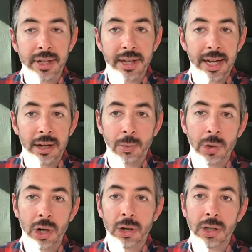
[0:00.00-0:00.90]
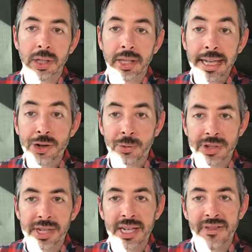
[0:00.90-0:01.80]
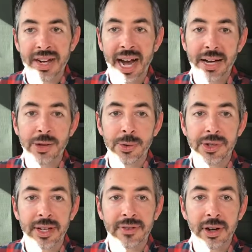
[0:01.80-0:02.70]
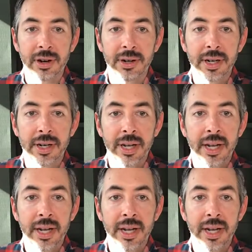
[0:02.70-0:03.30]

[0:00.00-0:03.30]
and they will each receive an iTunes gift card.